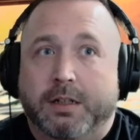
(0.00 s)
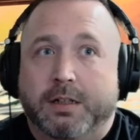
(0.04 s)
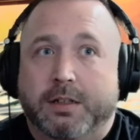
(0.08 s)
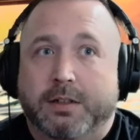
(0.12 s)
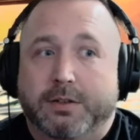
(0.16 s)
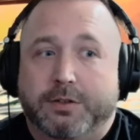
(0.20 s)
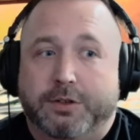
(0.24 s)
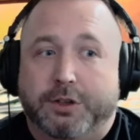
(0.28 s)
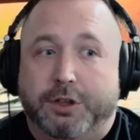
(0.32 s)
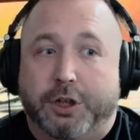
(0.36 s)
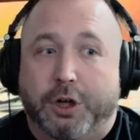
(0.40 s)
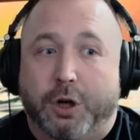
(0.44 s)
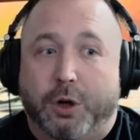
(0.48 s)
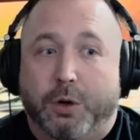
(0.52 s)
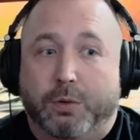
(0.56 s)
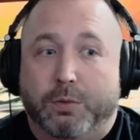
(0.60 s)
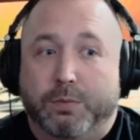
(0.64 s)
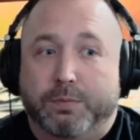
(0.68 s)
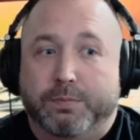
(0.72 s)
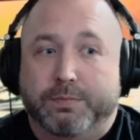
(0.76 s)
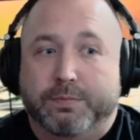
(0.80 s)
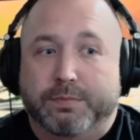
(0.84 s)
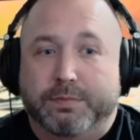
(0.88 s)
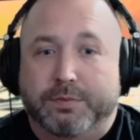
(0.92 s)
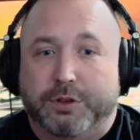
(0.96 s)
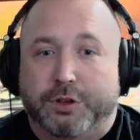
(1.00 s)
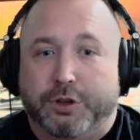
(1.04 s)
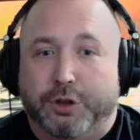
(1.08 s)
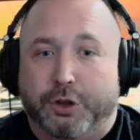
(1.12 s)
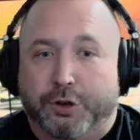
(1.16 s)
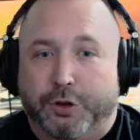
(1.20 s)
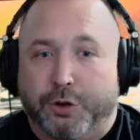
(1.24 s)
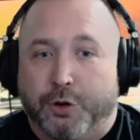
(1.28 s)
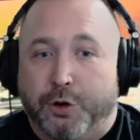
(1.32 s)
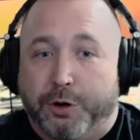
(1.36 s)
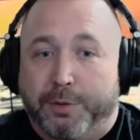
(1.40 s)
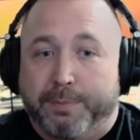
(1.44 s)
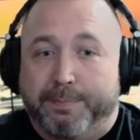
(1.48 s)
you know,
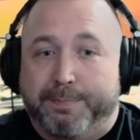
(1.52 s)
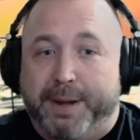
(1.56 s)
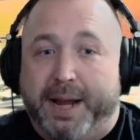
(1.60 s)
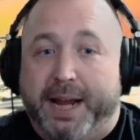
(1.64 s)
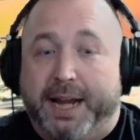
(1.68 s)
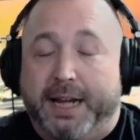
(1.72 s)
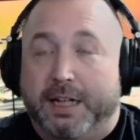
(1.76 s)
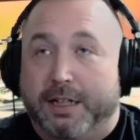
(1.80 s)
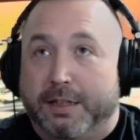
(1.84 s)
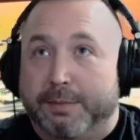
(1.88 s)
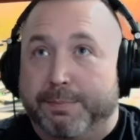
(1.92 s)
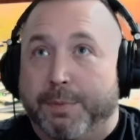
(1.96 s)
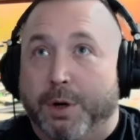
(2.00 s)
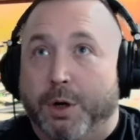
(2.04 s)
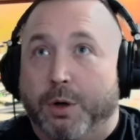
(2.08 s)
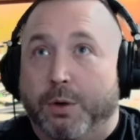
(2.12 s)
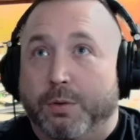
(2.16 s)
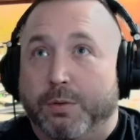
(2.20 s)
you're in panic mode.